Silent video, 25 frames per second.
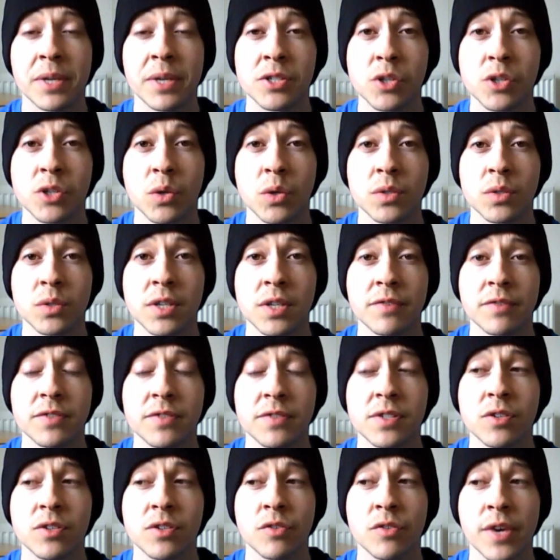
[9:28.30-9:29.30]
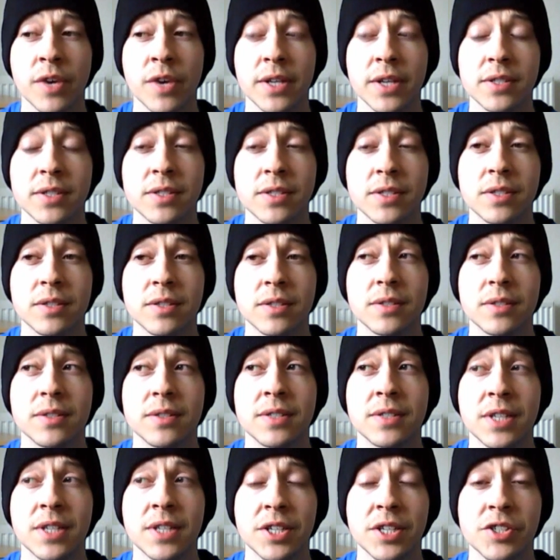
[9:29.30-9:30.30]
Joseph's great
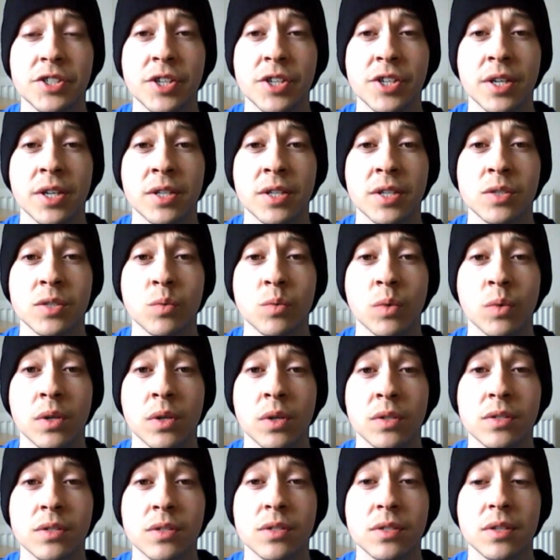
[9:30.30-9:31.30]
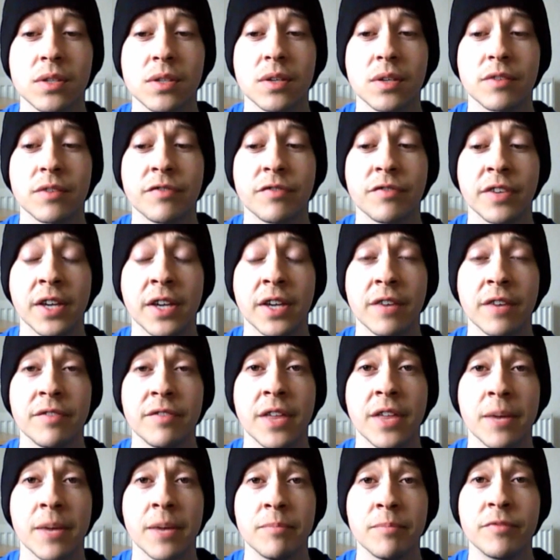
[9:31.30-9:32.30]
teachings was, forgive
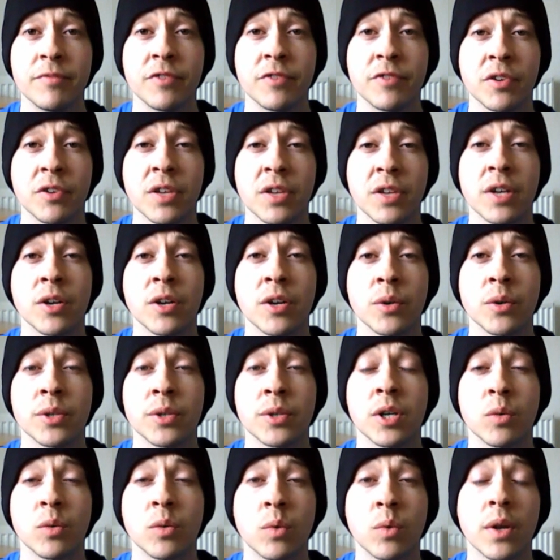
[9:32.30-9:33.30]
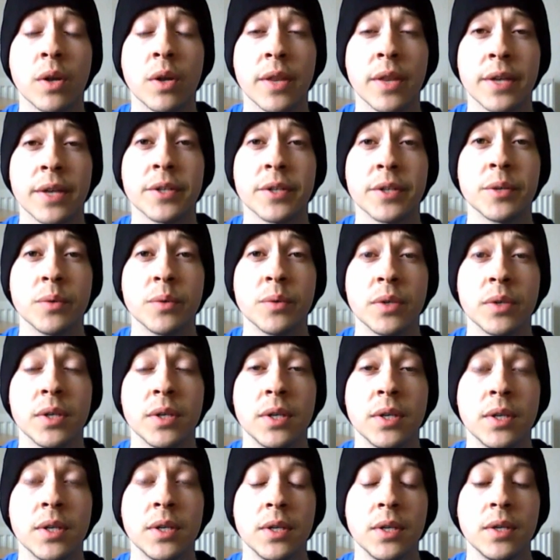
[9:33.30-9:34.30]
them, for they know not what they do.
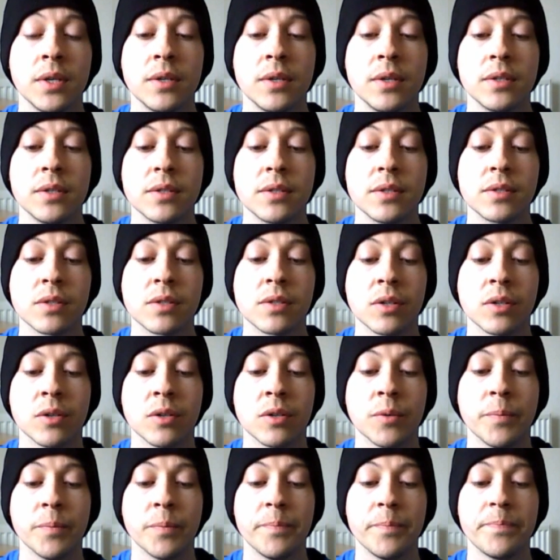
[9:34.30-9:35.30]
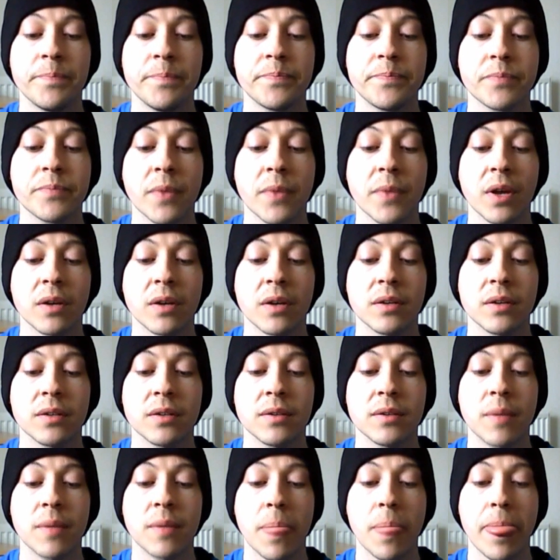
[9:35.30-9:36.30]
So
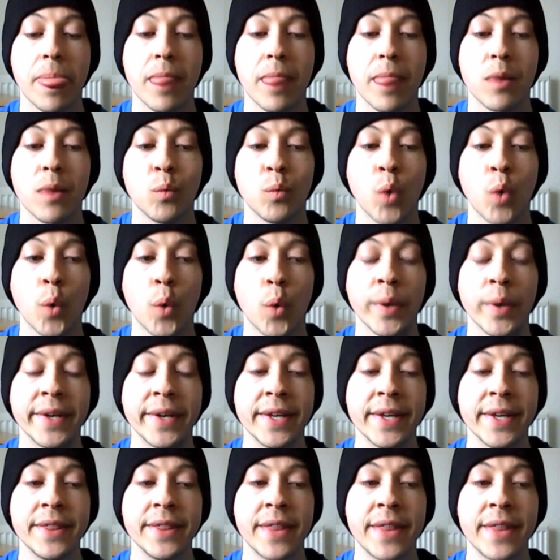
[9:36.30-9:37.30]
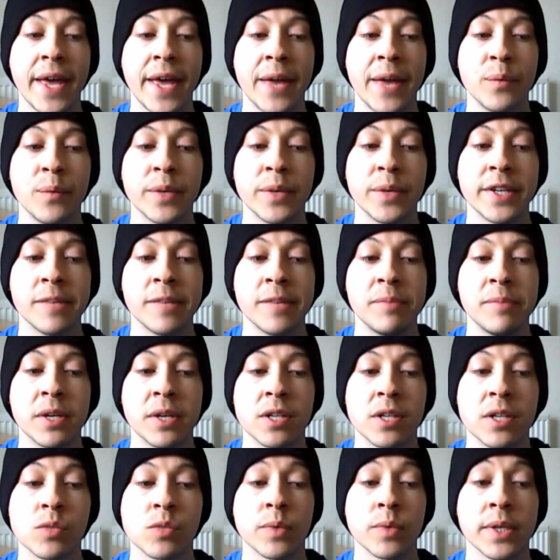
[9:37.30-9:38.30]
what we did then, we did
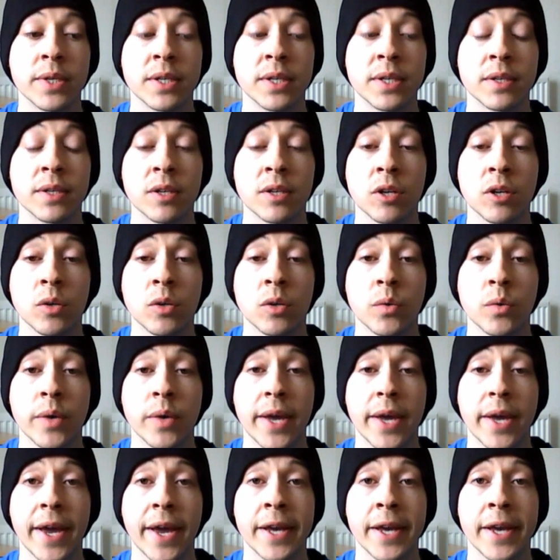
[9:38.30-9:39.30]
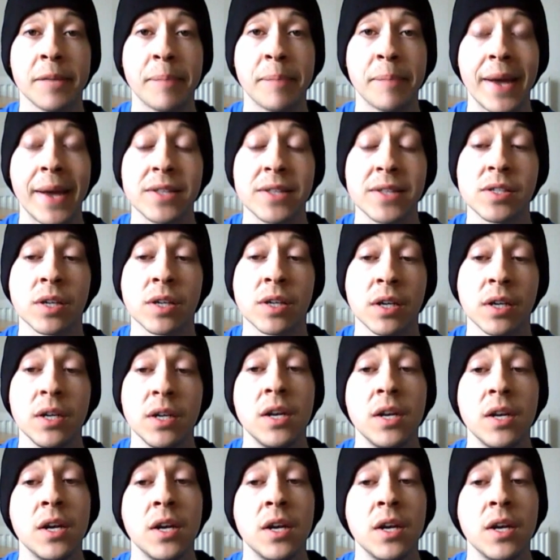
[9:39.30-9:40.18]
because we didn't know any better.